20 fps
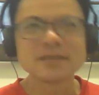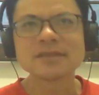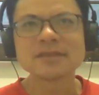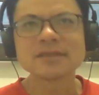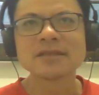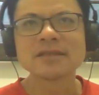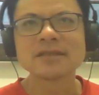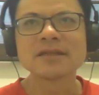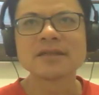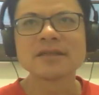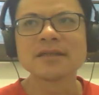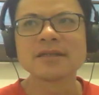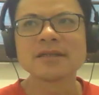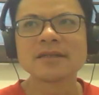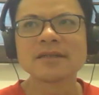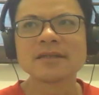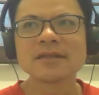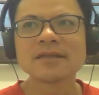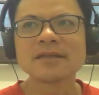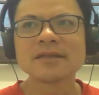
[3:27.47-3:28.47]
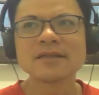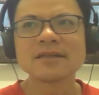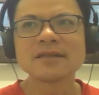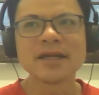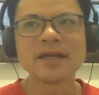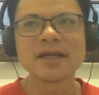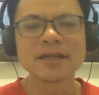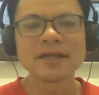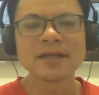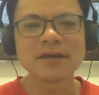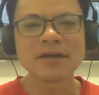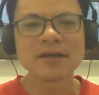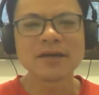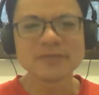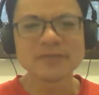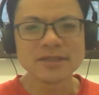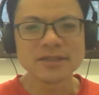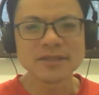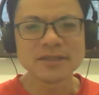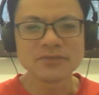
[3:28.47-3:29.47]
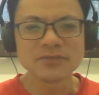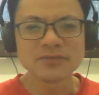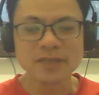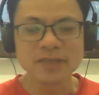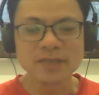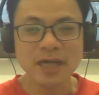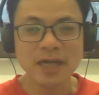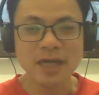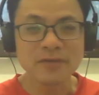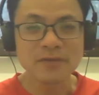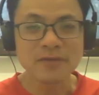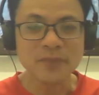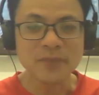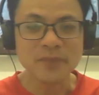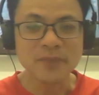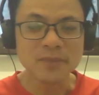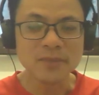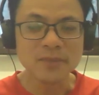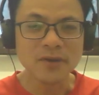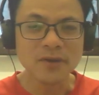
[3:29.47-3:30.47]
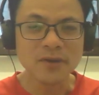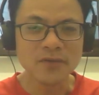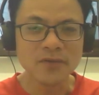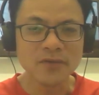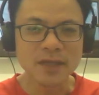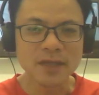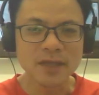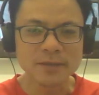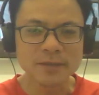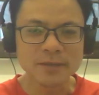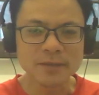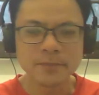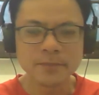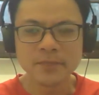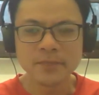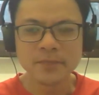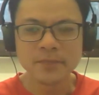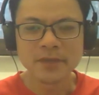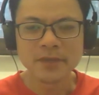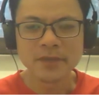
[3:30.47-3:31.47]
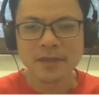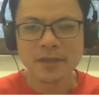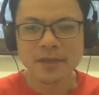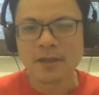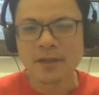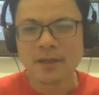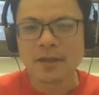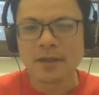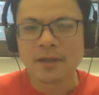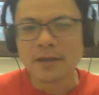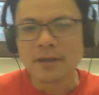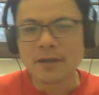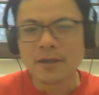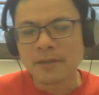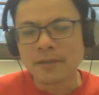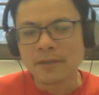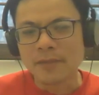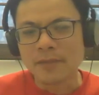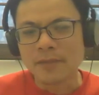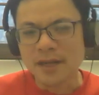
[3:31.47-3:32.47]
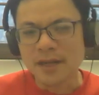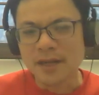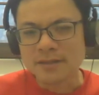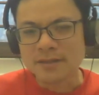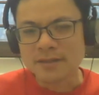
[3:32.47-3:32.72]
another kind of sentence which I can't remember offhand. But